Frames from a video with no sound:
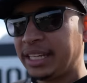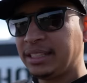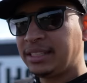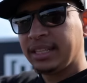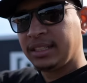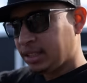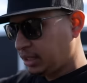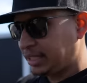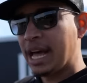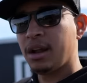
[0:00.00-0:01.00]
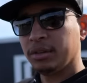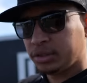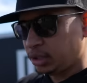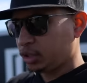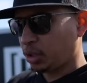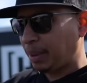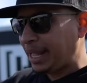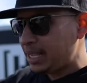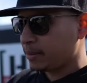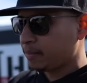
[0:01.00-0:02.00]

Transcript: the intake down onto the plate.